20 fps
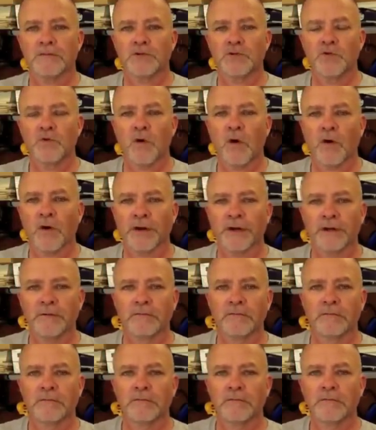Two-Hearted
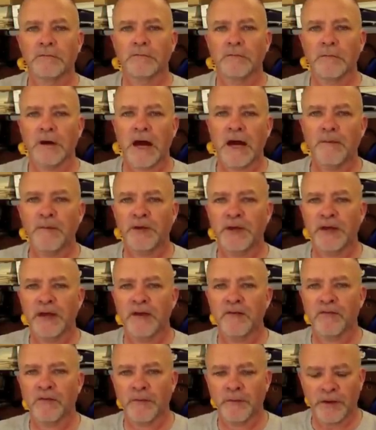
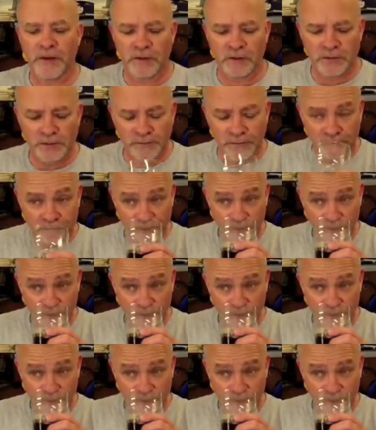IPA from Bell's.